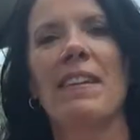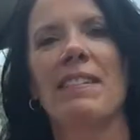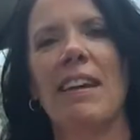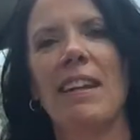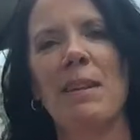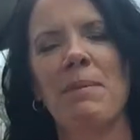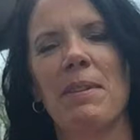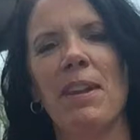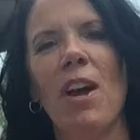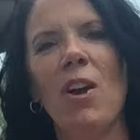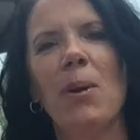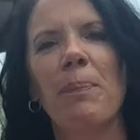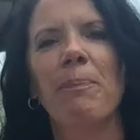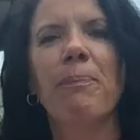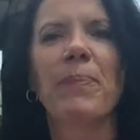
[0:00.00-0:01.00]
these items at
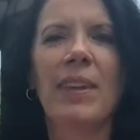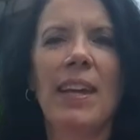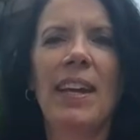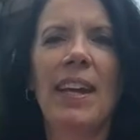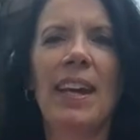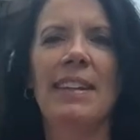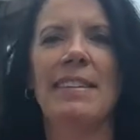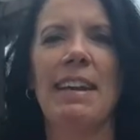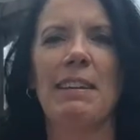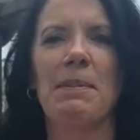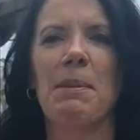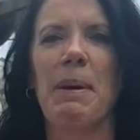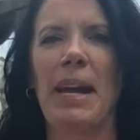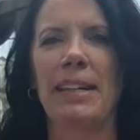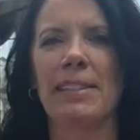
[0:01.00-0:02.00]
home, it takes
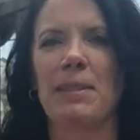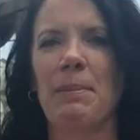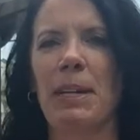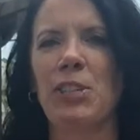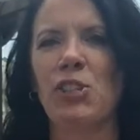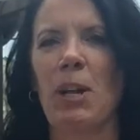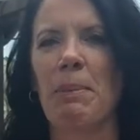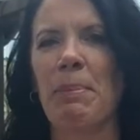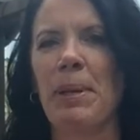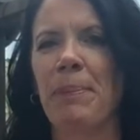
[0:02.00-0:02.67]
me back to my trip.